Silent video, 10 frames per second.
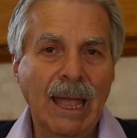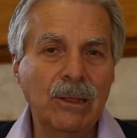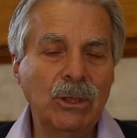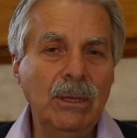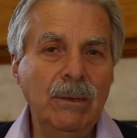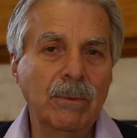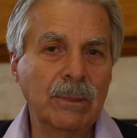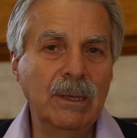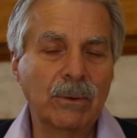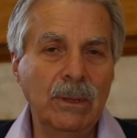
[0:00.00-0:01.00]
And she
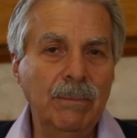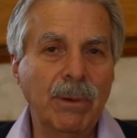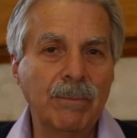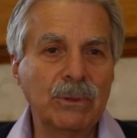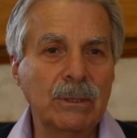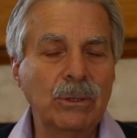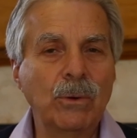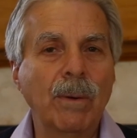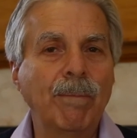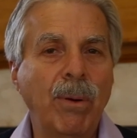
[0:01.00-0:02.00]
literally bumps
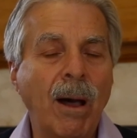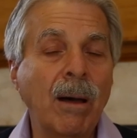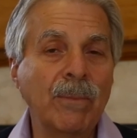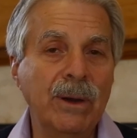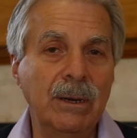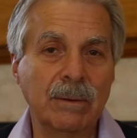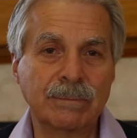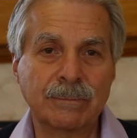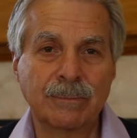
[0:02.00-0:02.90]
into a palm reader,